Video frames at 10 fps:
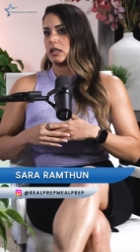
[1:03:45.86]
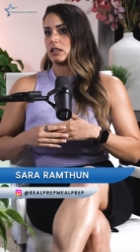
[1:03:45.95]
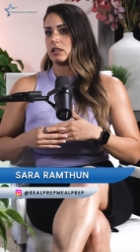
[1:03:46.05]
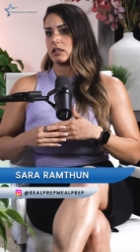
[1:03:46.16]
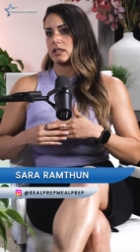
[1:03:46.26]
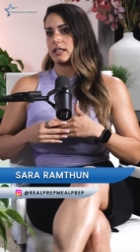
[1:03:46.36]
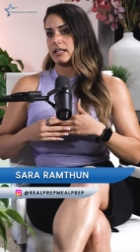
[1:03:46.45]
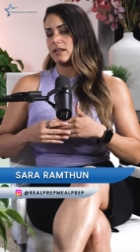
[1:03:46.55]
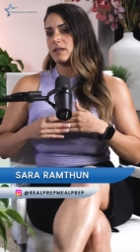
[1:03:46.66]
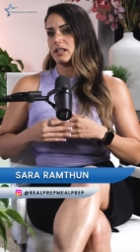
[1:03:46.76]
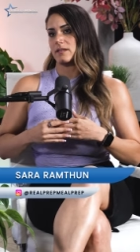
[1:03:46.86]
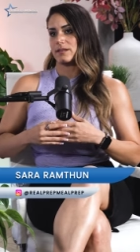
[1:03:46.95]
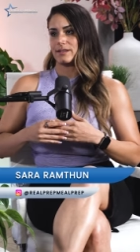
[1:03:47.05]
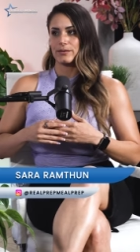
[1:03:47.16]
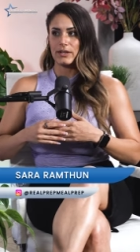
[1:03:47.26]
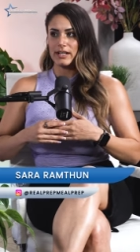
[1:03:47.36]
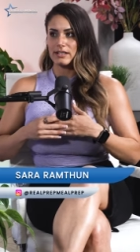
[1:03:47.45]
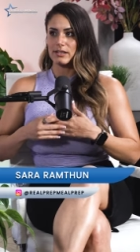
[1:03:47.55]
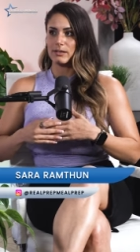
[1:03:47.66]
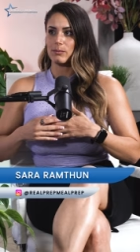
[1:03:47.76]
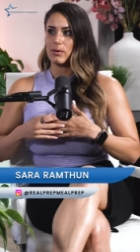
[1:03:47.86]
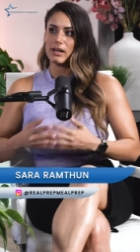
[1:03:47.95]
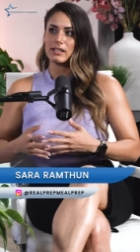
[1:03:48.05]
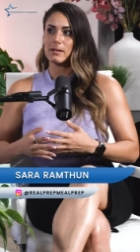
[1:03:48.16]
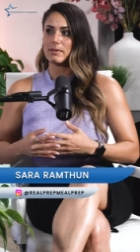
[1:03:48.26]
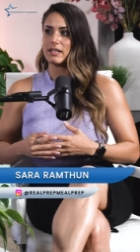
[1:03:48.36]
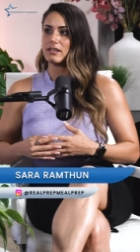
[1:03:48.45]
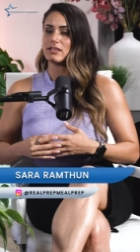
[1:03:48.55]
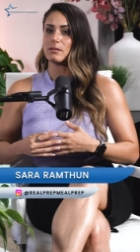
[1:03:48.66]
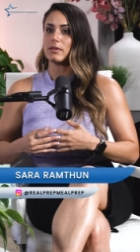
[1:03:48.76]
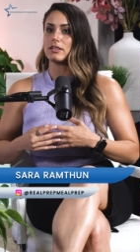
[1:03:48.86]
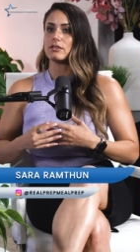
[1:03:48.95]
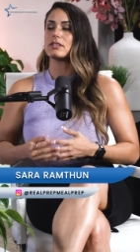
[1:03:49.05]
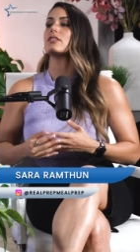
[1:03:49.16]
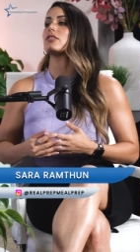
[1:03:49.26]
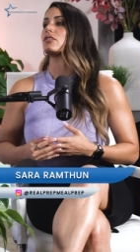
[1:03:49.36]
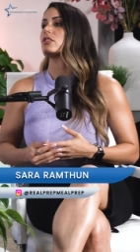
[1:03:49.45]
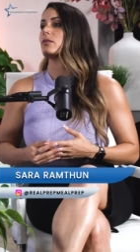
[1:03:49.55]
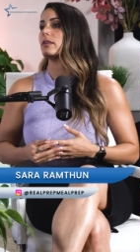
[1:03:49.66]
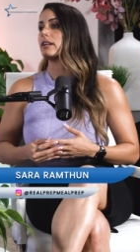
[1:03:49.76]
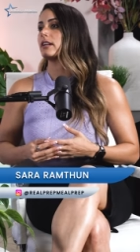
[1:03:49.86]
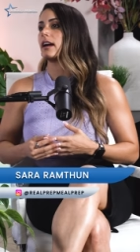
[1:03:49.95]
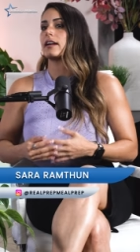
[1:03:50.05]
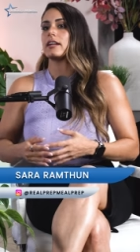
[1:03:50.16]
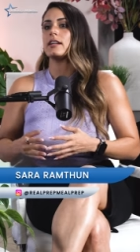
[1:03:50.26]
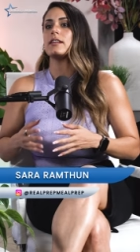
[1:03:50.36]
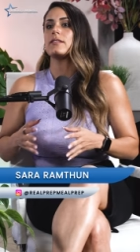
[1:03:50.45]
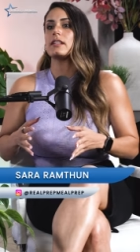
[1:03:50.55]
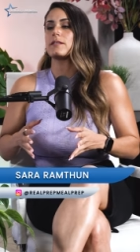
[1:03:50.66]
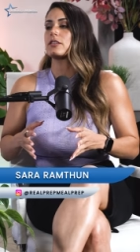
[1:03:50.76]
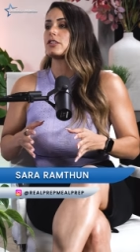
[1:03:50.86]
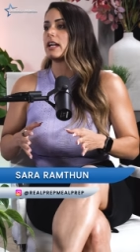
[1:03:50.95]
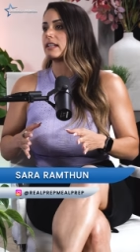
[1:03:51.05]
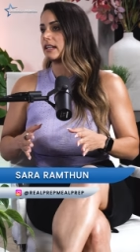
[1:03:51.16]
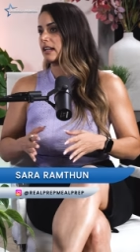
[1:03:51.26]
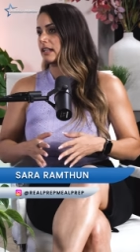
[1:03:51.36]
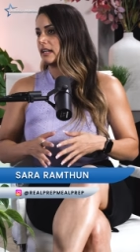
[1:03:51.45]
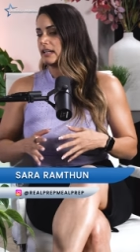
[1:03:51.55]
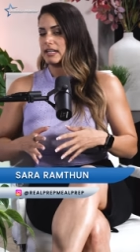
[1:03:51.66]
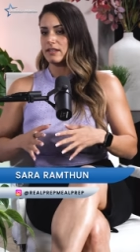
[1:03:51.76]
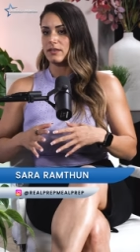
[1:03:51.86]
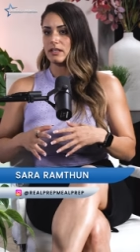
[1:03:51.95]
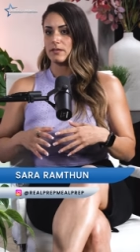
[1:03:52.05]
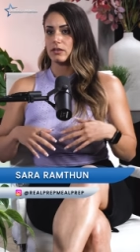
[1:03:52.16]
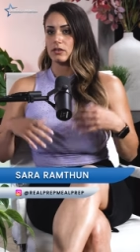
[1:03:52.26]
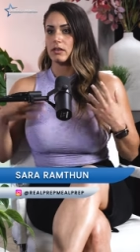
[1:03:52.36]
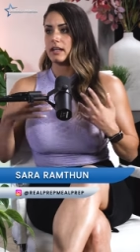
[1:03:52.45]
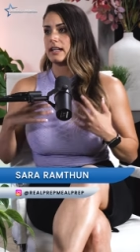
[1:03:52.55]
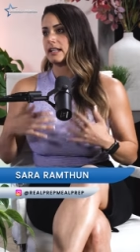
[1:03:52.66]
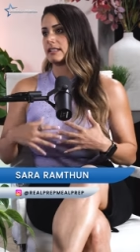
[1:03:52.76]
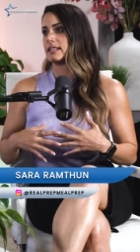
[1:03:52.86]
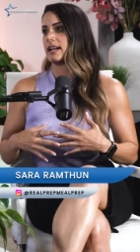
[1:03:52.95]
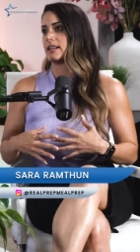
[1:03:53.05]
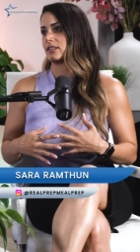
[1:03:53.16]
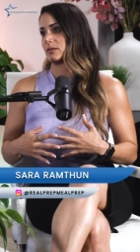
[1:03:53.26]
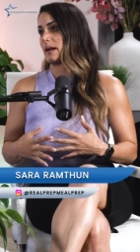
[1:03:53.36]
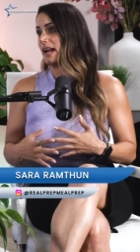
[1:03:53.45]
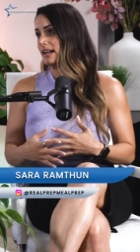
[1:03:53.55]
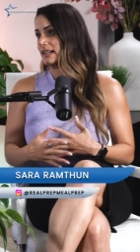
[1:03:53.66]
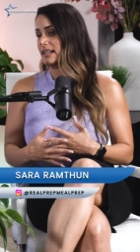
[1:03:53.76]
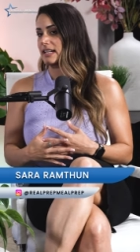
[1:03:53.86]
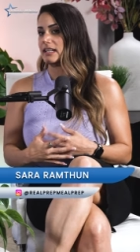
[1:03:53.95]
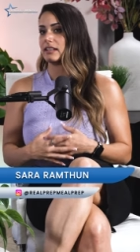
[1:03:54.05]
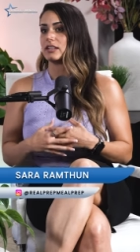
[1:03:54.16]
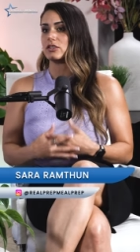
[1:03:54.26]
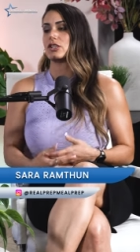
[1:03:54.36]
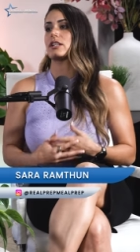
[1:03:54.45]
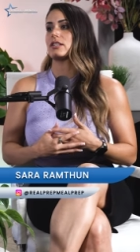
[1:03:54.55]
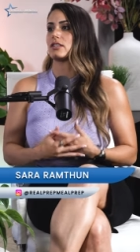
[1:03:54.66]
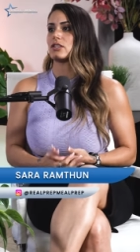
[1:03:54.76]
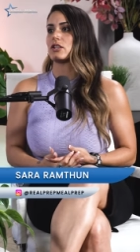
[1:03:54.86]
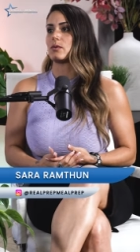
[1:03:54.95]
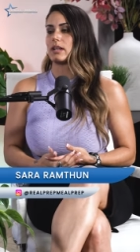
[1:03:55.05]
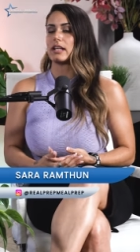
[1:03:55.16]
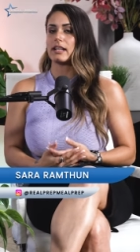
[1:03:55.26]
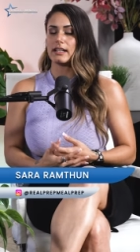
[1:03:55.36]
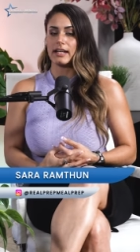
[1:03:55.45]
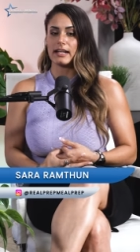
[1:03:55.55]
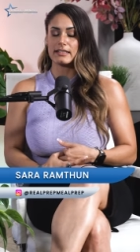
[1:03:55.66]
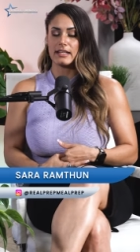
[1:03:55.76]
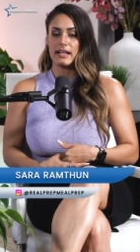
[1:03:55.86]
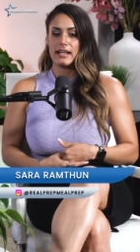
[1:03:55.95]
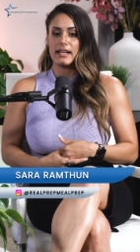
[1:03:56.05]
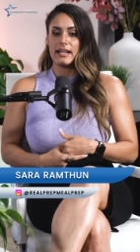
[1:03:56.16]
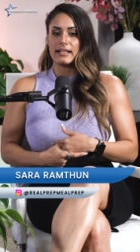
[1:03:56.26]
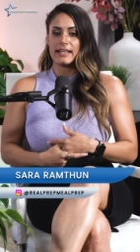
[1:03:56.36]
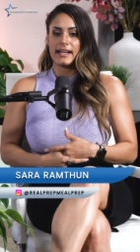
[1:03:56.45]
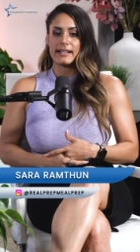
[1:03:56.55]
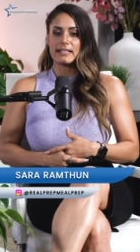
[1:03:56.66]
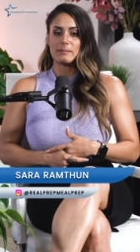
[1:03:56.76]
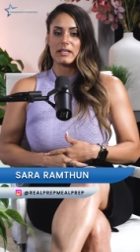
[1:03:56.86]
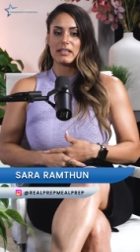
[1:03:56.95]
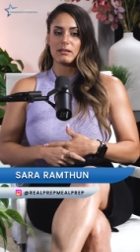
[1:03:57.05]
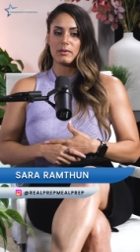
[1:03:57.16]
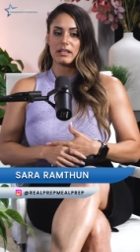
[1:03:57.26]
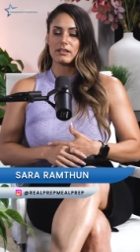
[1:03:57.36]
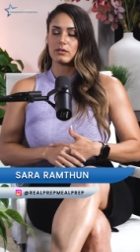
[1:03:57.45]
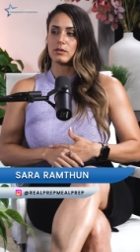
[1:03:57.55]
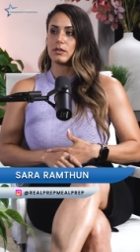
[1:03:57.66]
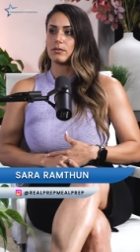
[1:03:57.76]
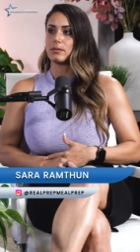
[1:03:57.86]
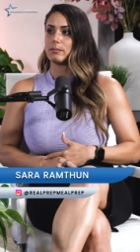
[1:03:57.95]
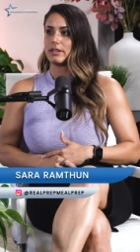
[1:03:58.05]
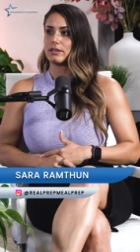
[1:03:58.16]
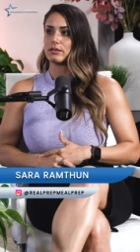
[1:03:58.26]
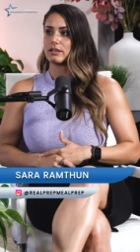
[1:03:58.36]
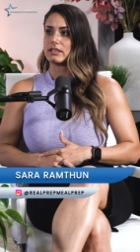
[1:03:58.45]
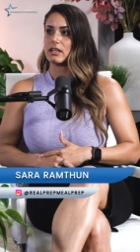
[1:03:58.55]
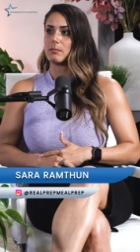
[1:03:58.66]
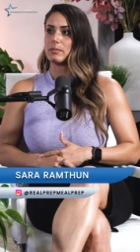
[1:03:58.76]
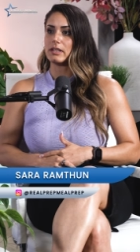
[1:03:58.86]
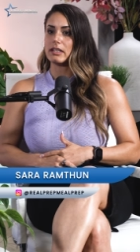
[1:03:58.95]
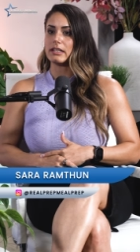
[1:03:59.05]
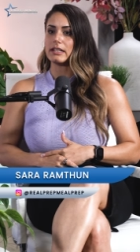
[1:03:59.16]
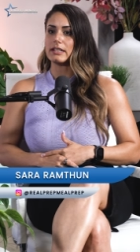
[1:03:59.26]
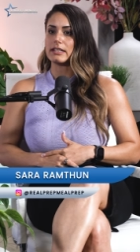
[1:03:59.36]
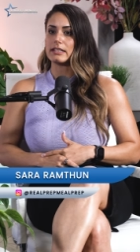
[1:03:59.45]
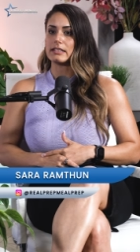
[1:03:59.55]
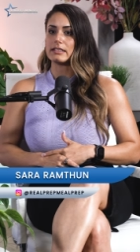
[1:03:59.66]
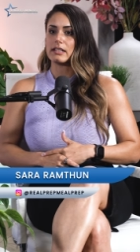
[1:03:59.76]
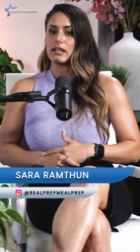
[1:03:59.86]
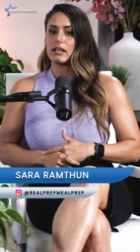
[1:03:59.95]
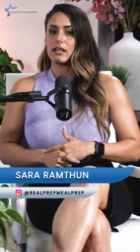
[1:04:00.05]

you, even if you're afraid to walk up and tell someone, you still just do it. I, even if you're shaking, even if you're crying inside because you're panicking, like just do it. And that's that has been the biggest growth for me through this company is